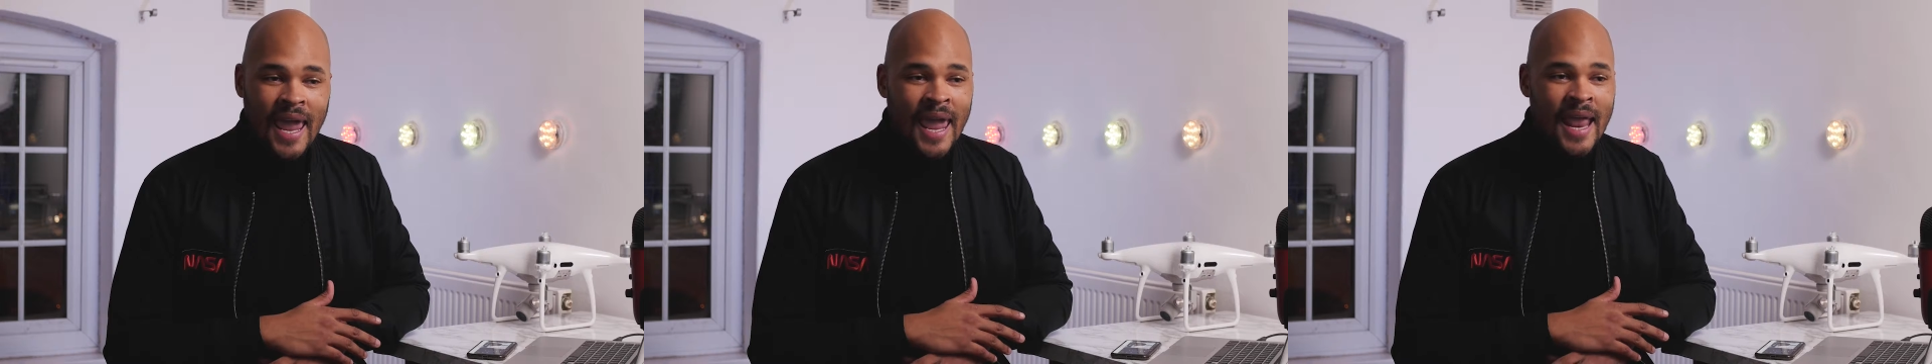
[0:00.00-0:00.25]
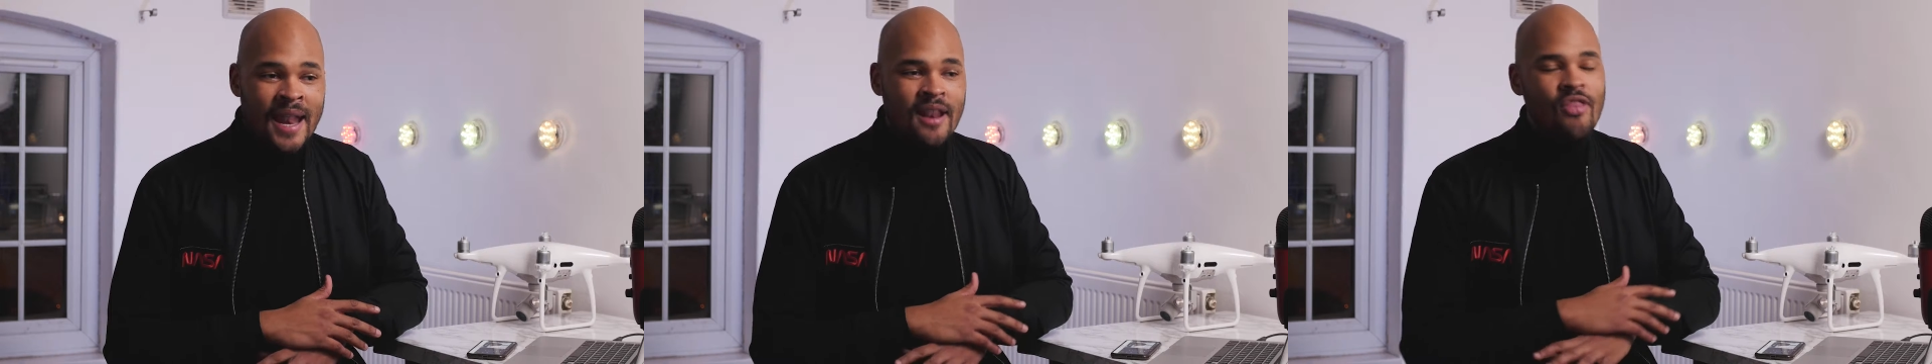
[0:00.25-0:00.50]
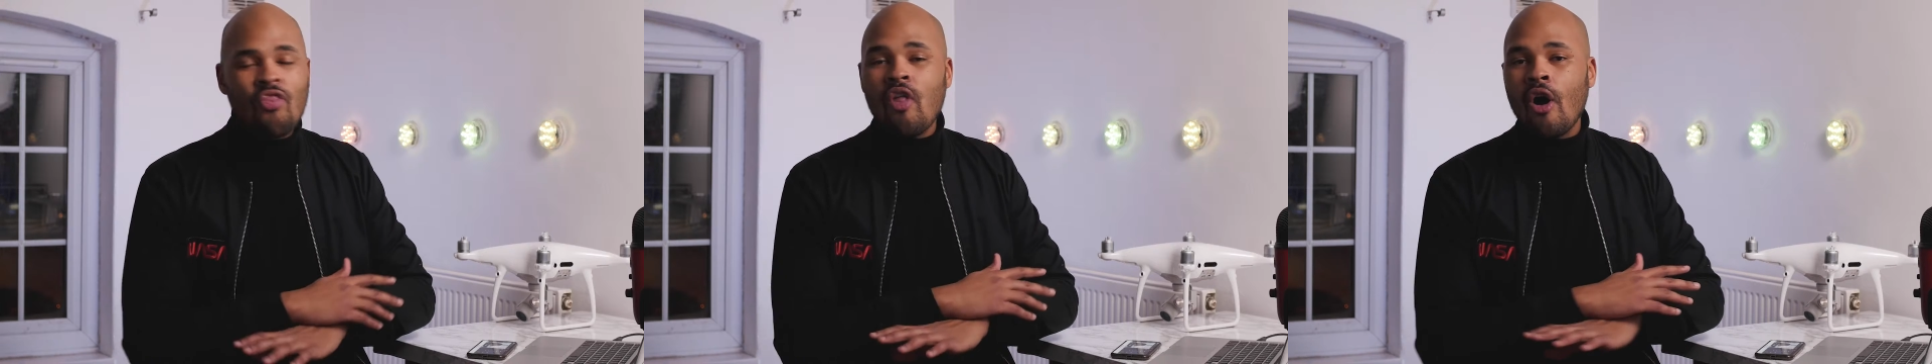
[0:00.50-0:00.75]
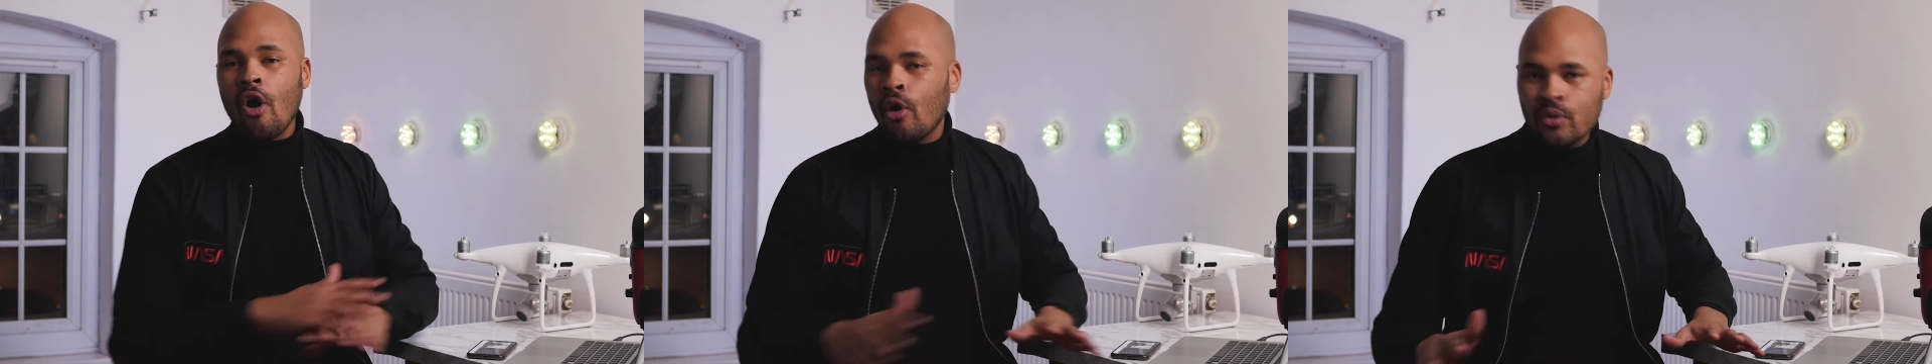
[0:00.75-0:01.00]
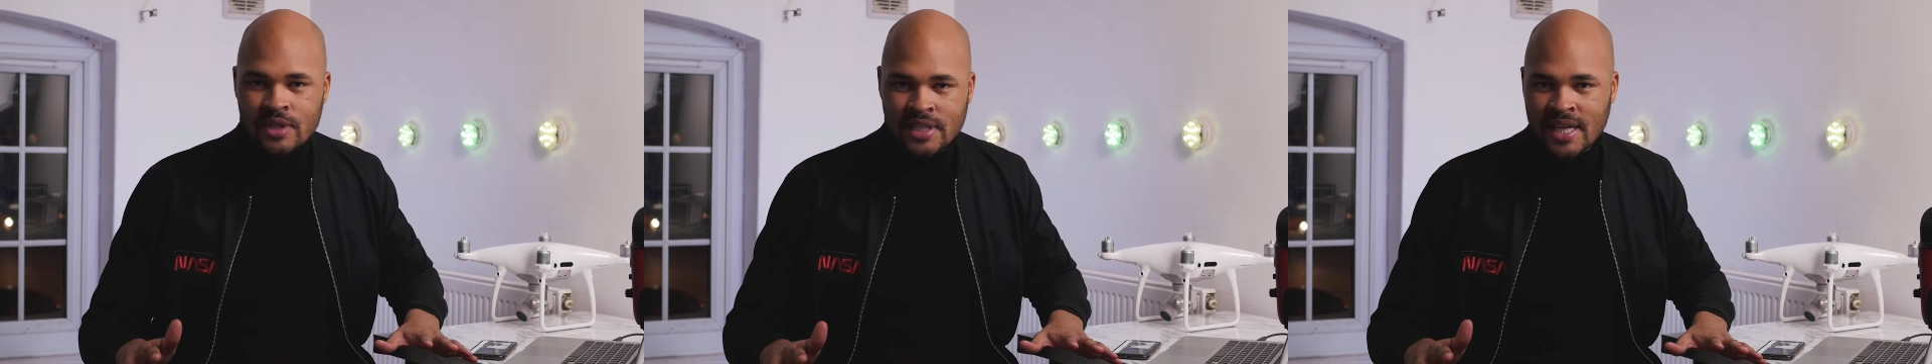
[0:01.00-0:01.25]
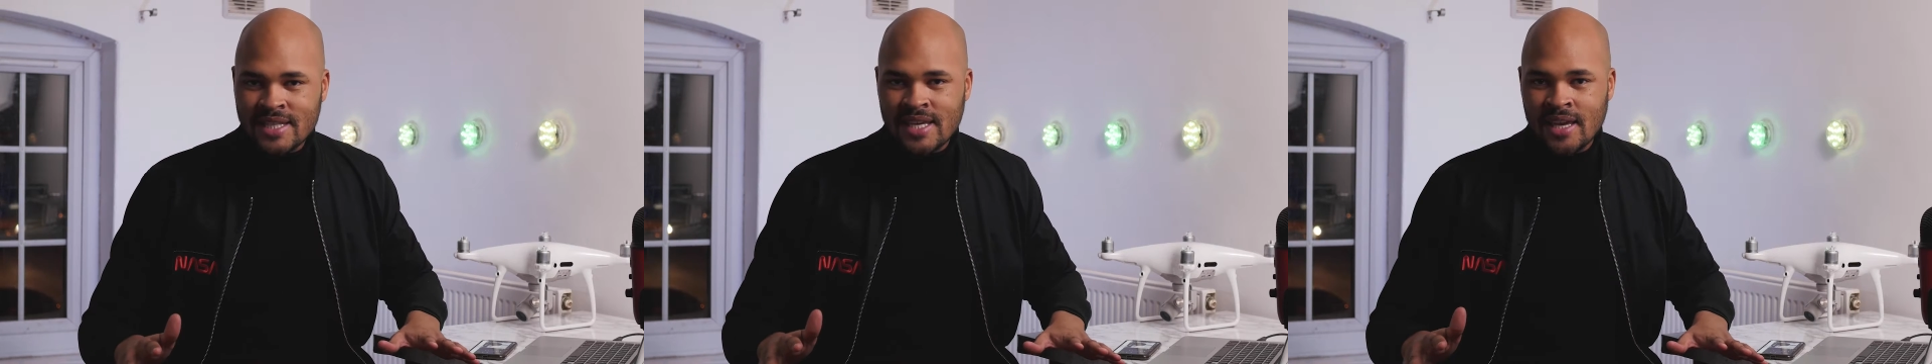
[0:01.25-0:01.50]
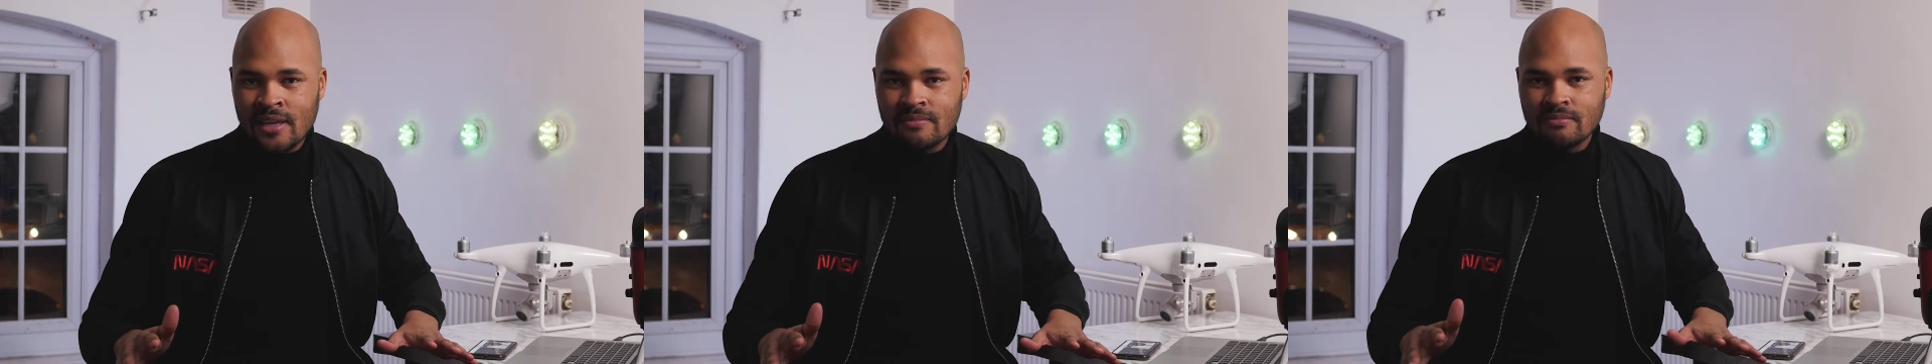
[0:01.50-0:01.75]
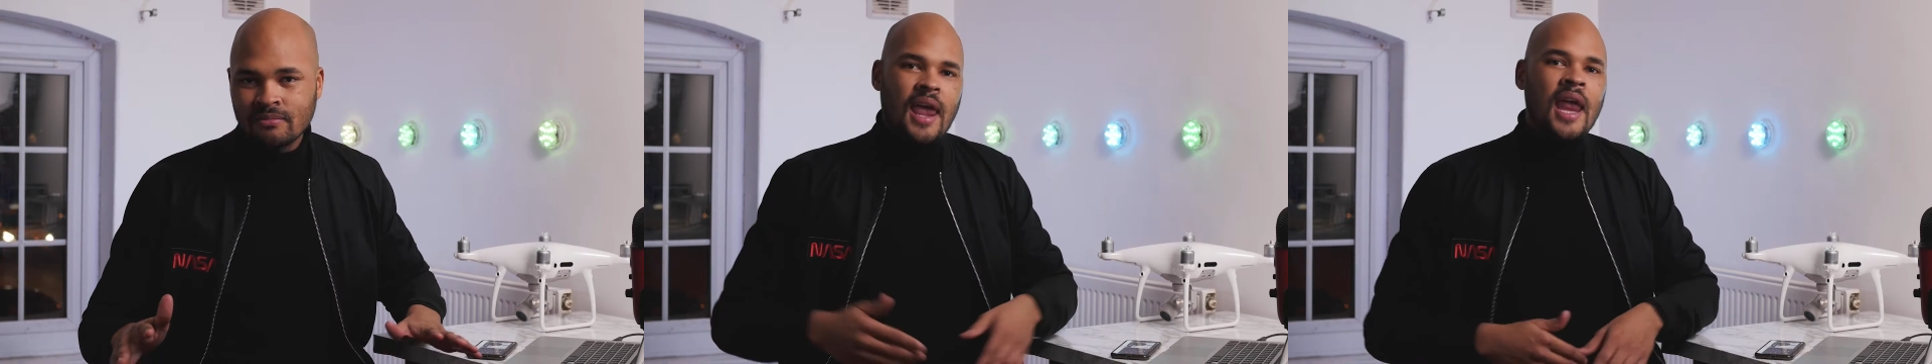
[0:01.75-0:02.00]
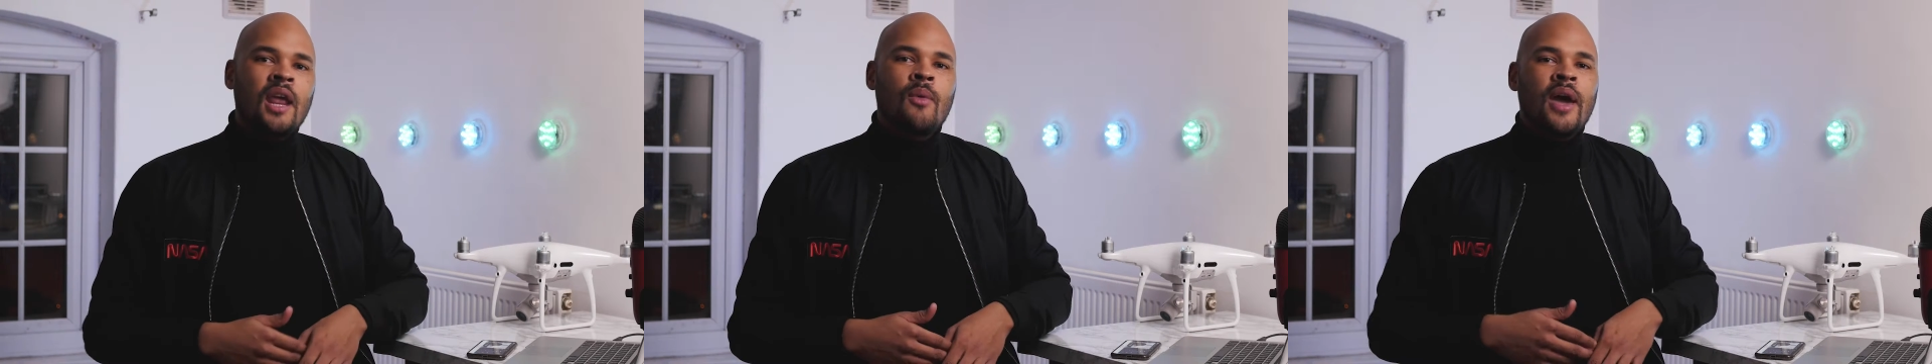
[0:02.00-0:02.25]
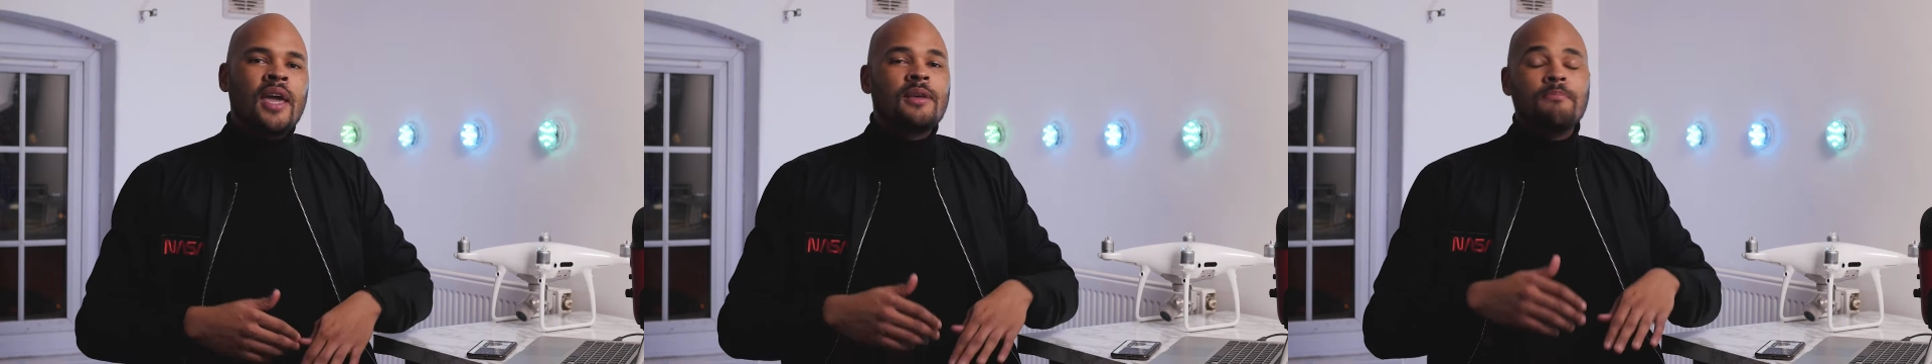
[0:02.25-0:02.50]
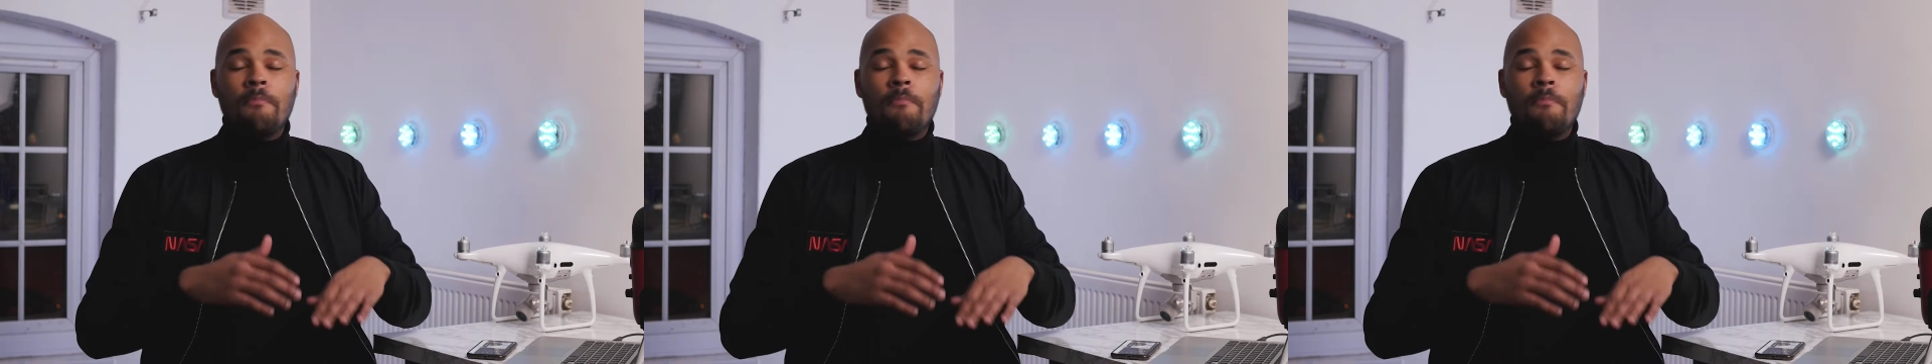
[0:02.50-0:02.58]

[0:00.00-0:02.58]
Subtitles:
in the whole city. Anyway,